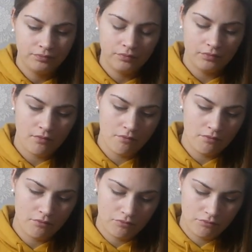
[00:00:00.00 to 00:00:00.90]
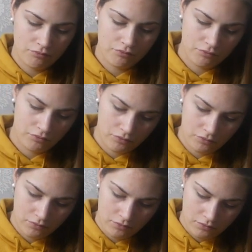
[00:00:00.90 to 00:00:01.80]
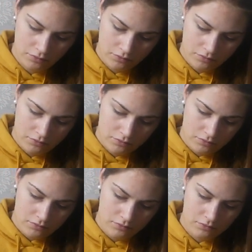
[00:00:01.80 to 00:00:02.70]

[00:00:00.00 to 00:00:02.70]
(no one is talking)